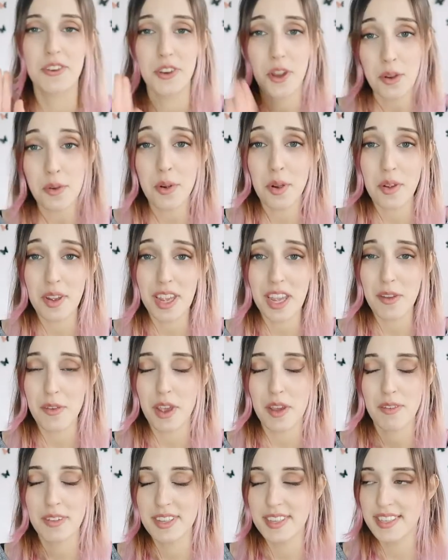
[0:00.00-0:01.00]
Don't worry if
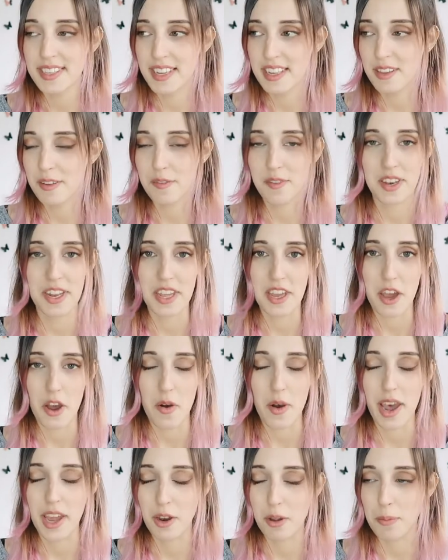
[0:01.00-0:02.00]
you haven't seen the video,
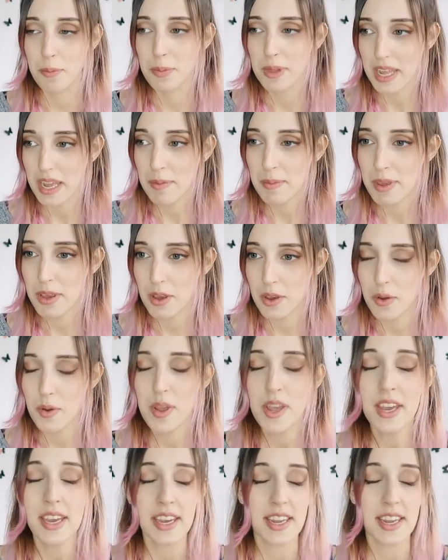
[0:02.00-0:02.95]
I don't blame you.